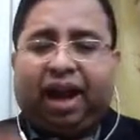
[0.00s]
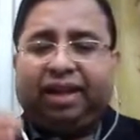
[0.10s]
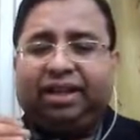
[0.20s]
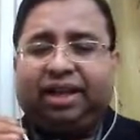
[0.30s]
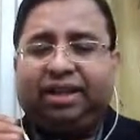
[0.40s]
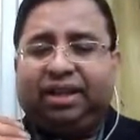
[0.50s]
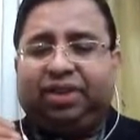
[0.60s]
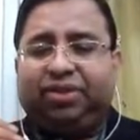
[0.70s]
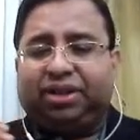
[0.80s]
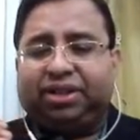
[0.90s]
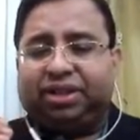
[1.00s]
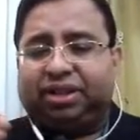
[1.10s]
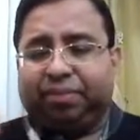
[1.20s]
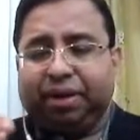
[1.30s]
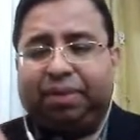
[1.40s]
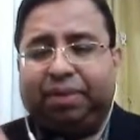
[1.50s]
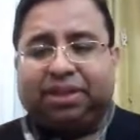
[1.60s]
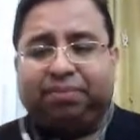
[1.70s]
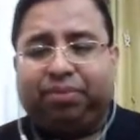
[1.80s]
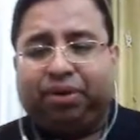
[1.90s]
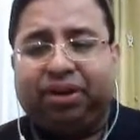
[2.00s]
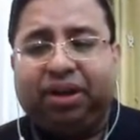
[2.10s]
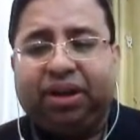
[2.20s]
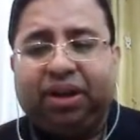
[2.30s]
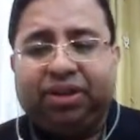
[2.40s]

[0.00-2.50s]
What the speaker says: I just like to discuss the main basic point